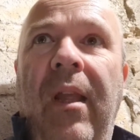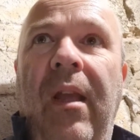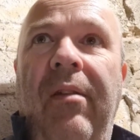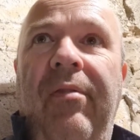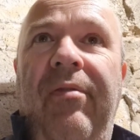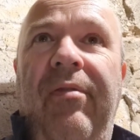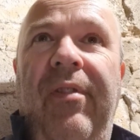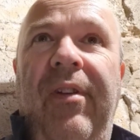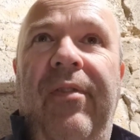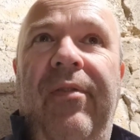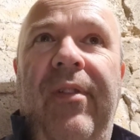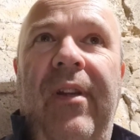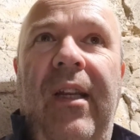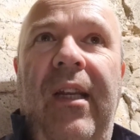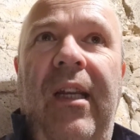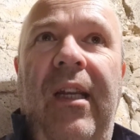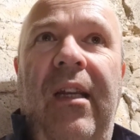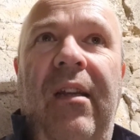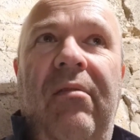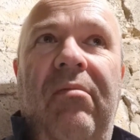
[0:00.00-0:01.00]

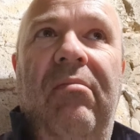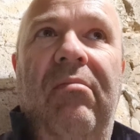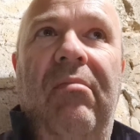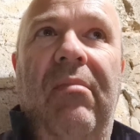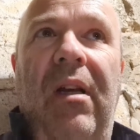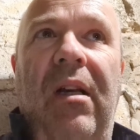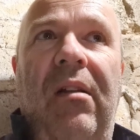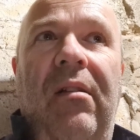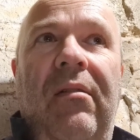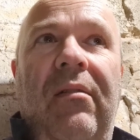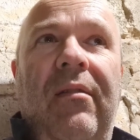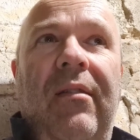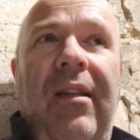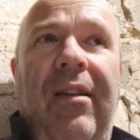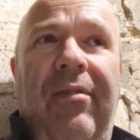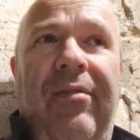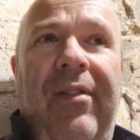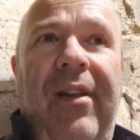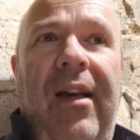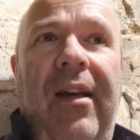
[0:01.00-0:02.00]
50 mil,
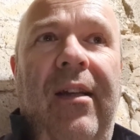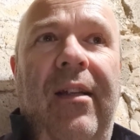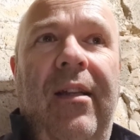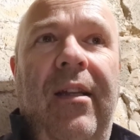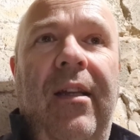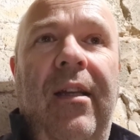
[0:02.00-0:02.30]
if that,